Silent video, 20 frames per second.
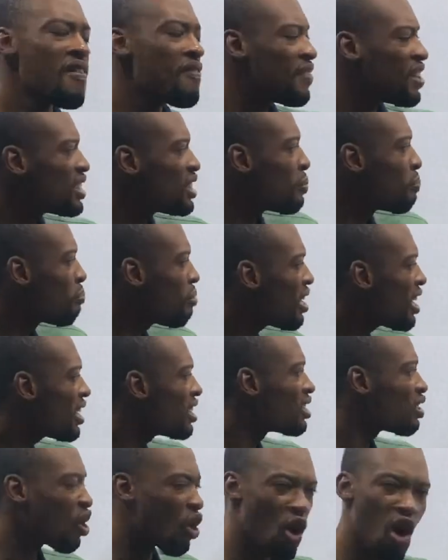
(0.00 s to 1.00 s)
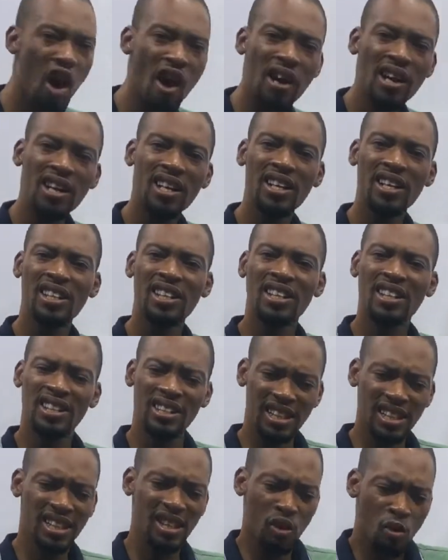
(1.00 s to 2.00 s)
they depend or
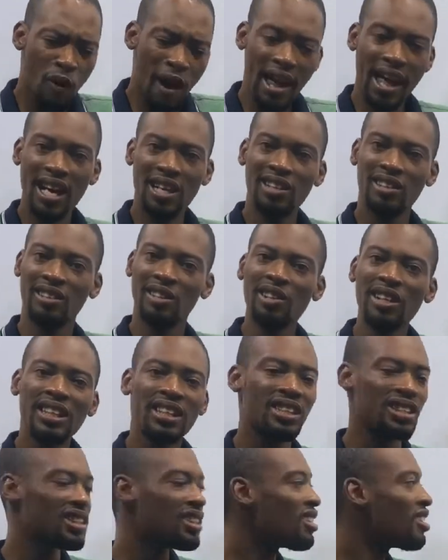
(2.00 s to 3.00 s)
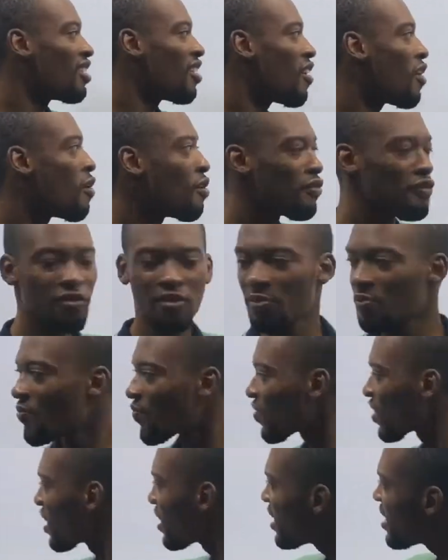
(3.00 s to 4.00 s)
they require your knowledge of
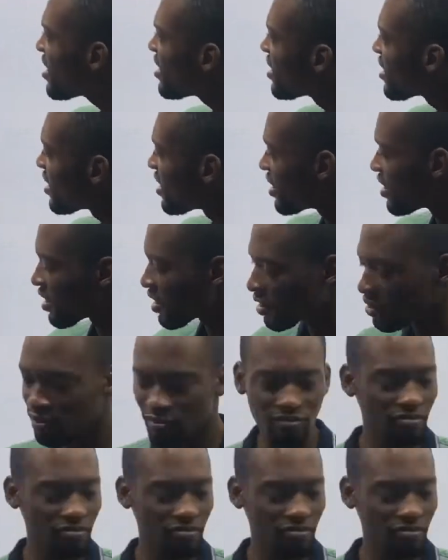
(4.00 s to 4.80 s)
indices,